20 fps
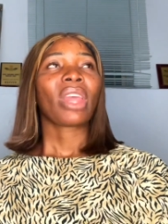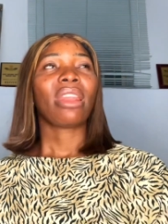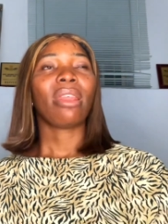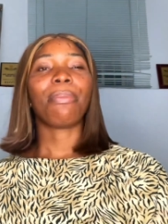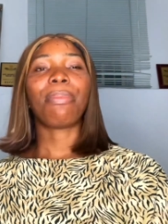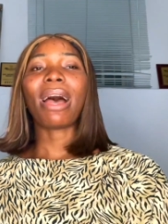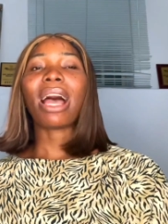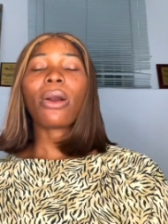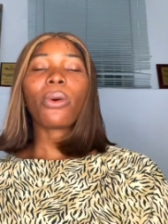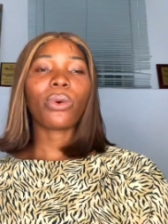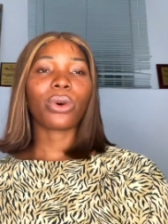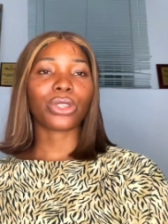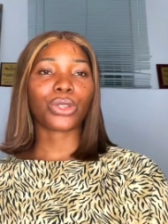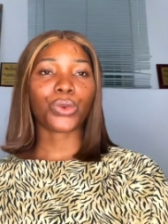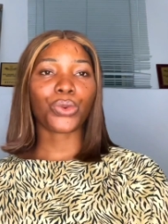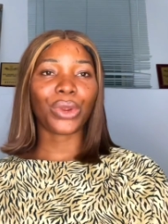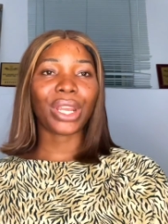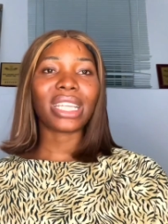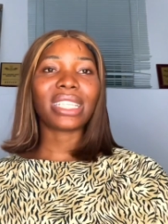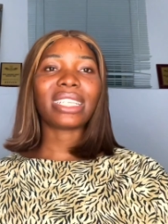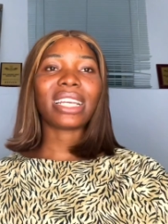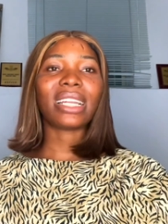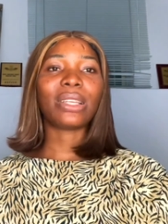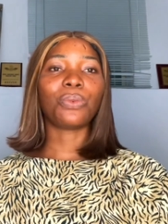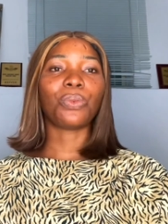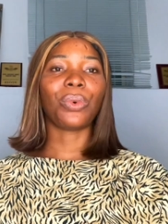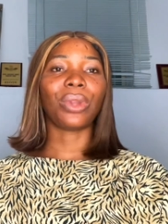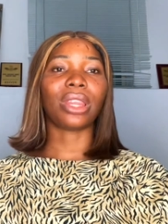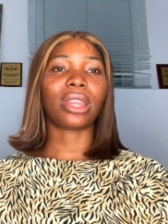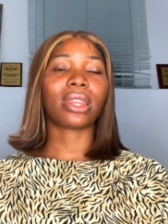The bank was
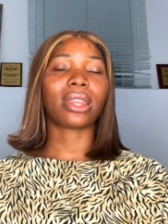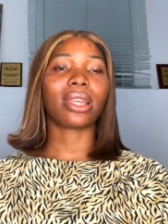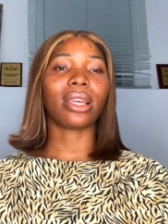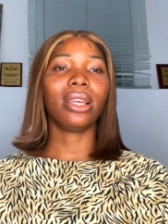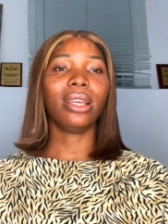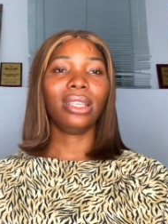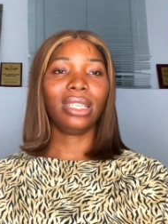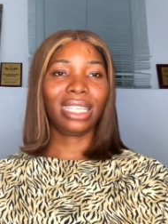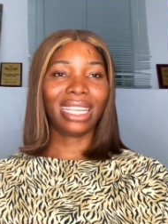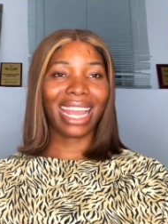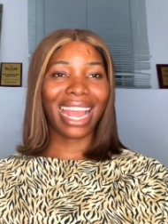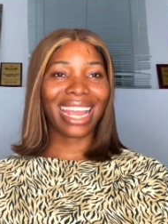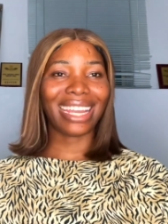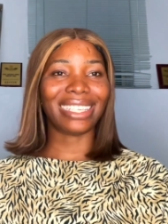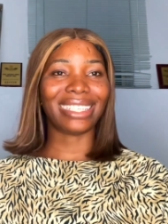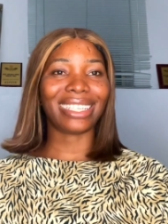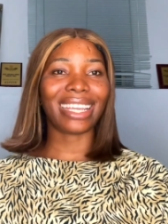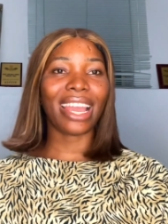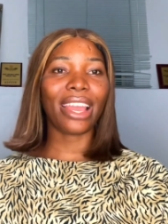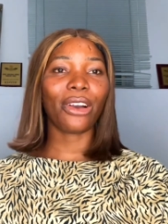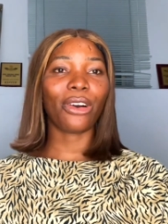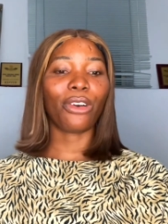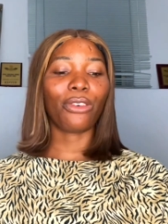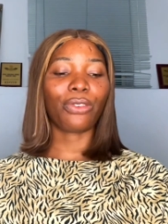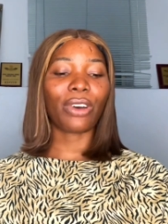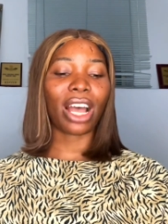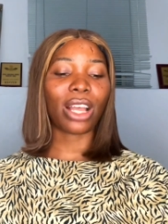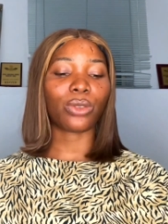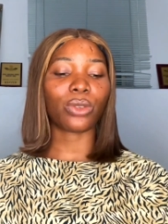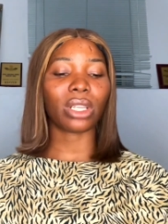created with the idea
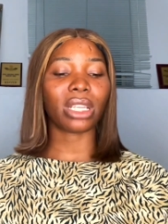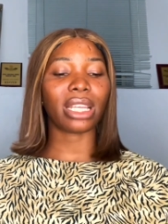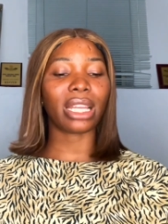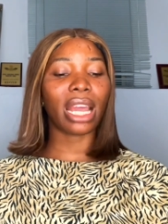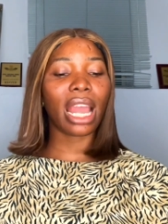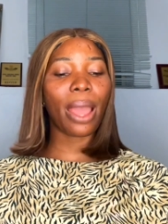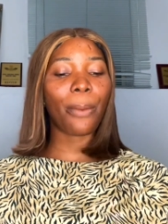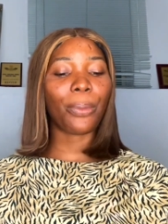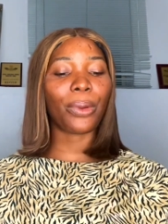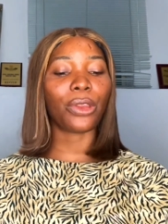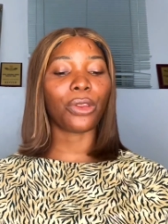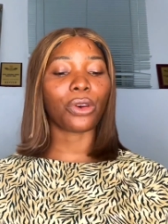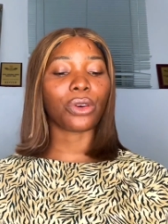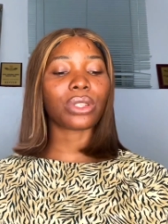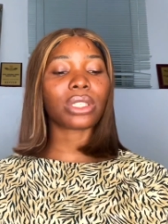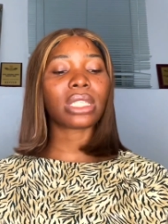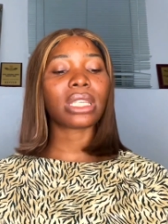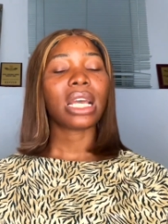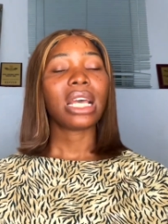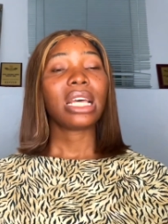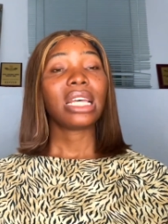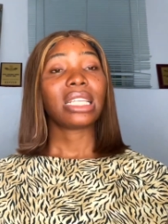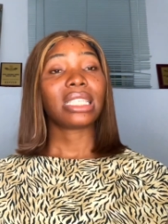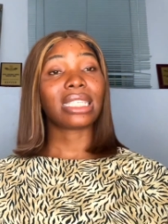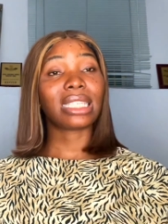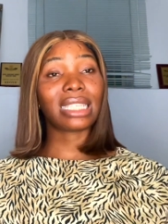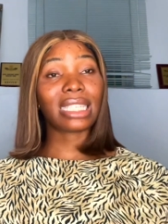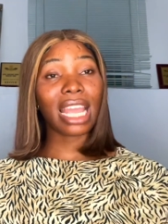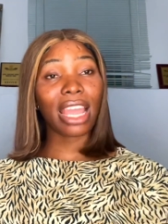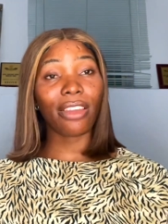of actually helping us
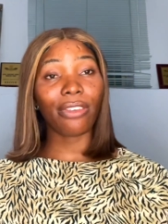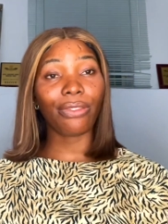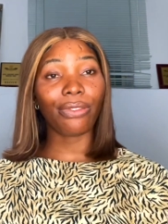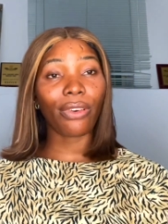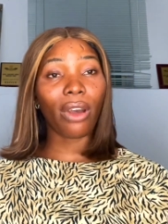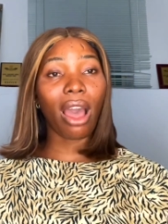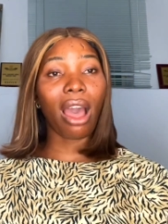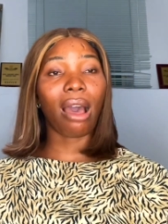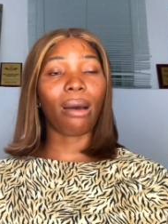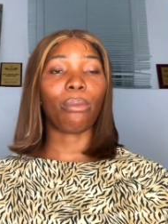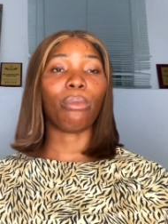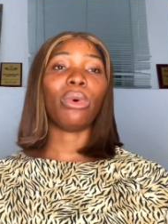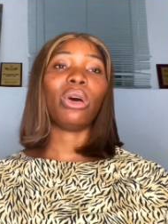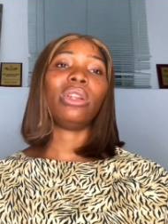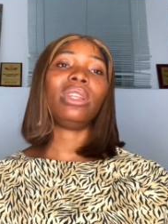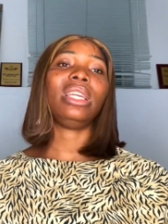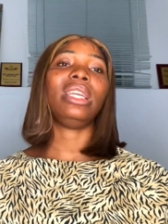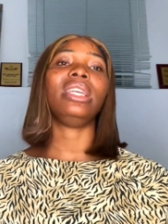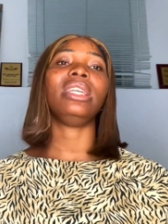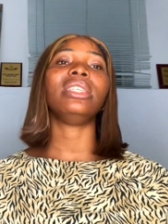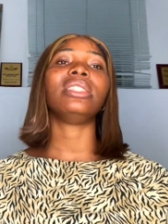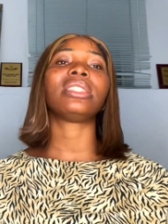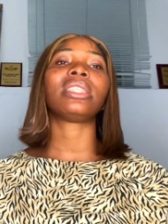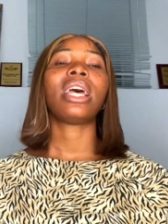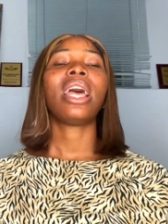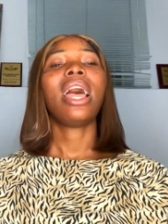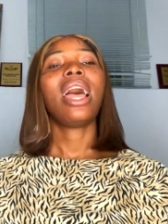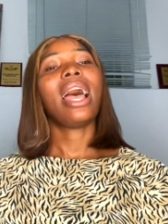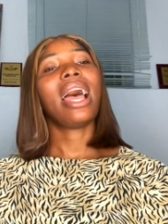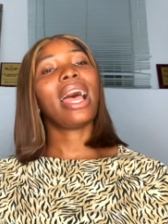save our
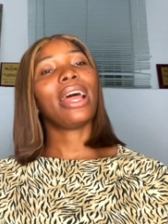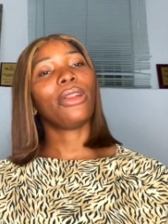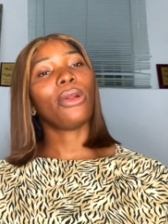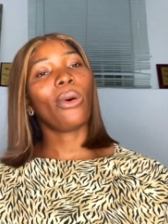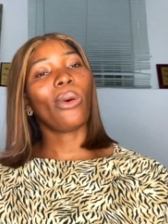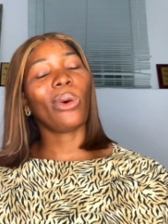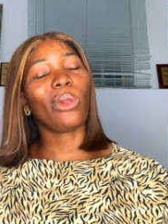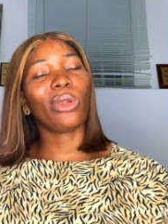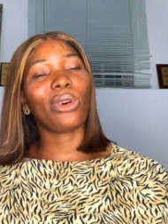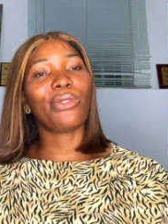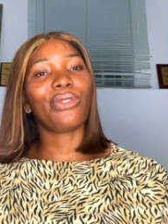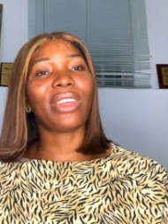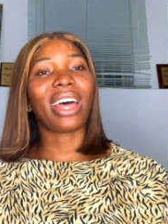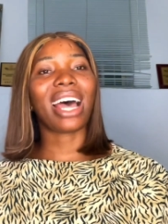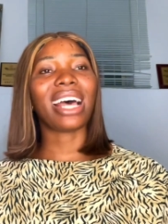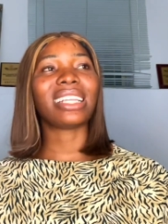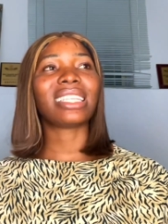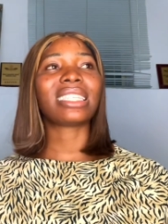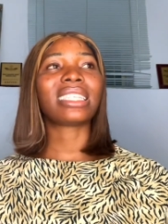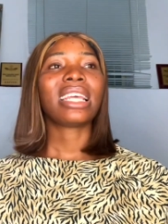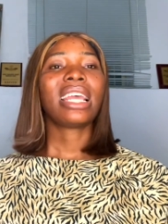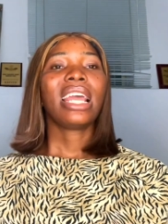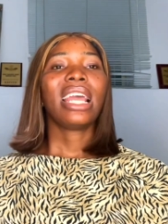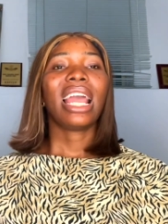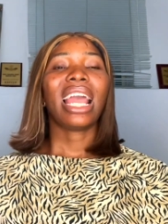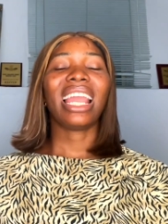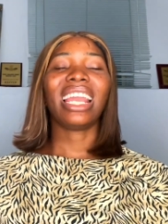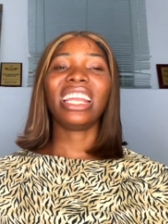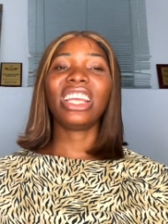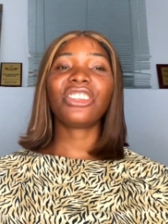monies and all of that.
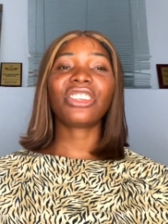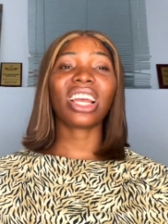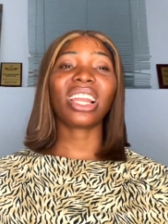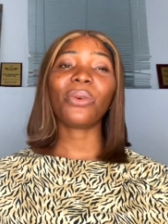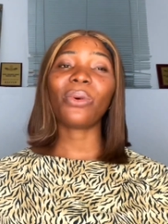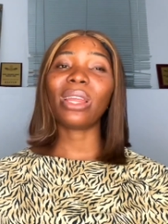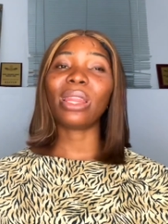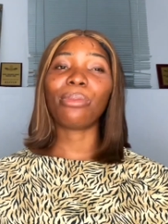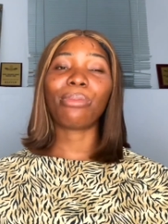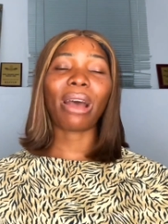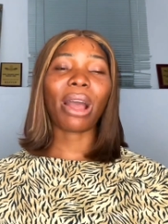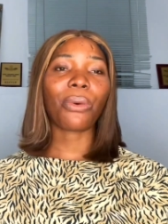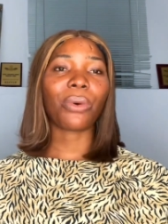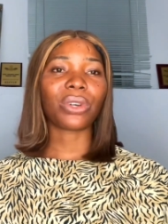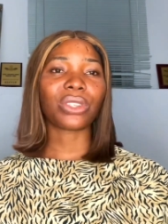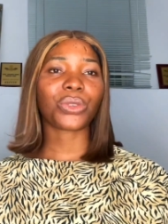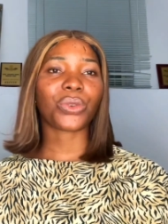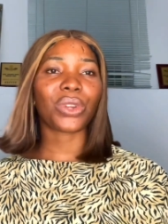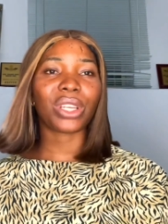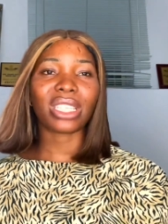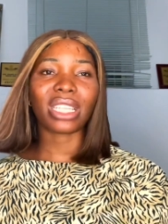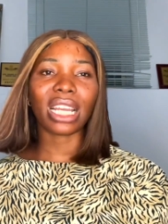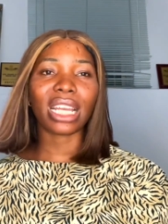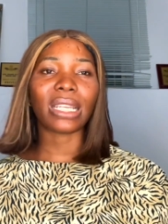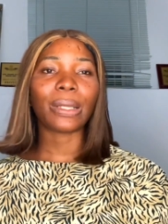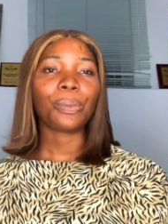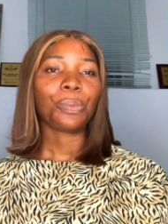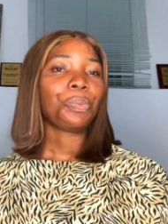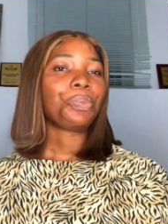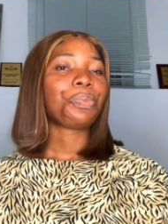Initially, when the bank was
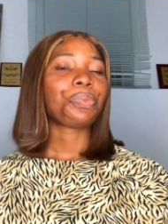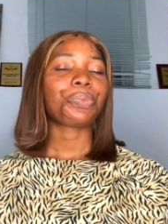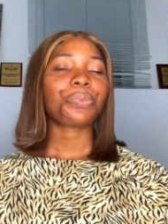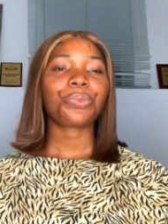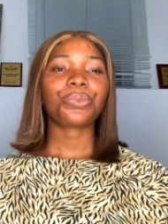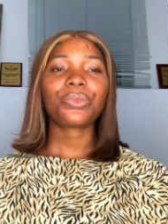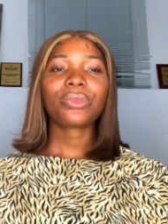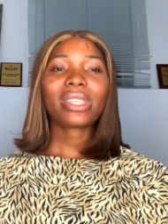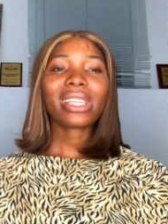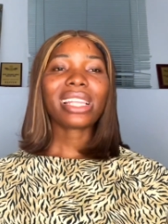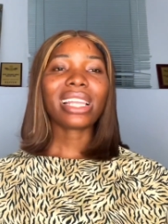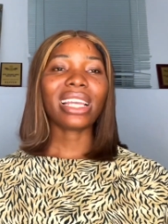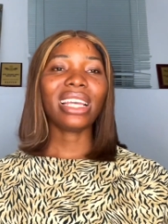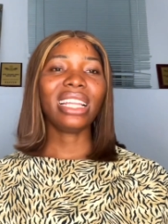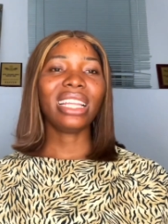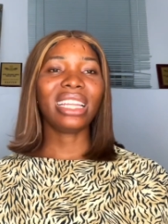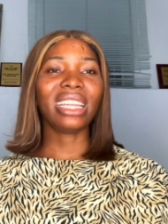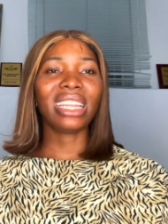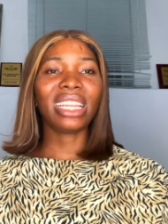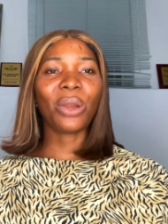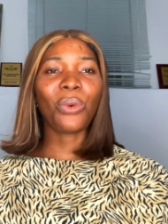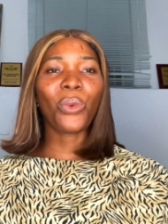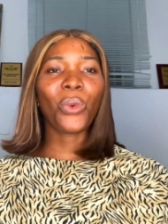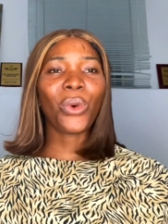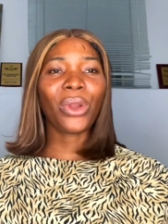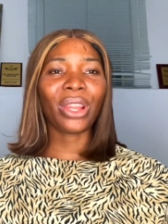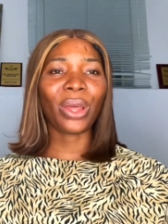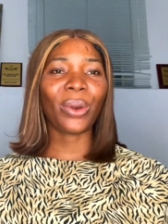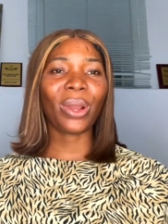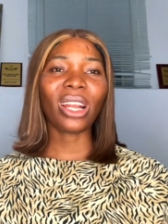created, they,
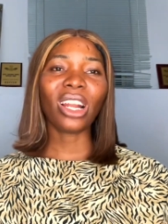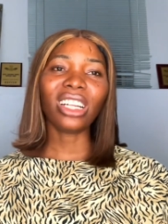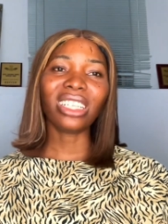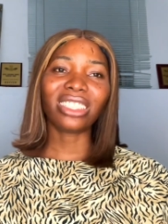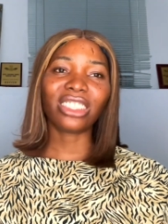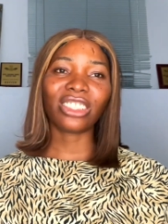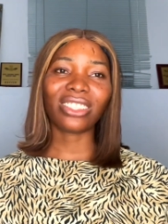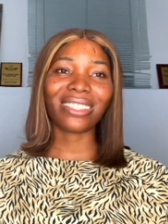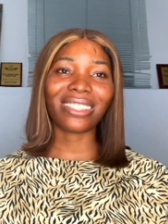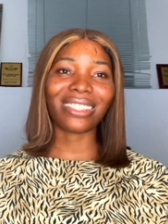they were not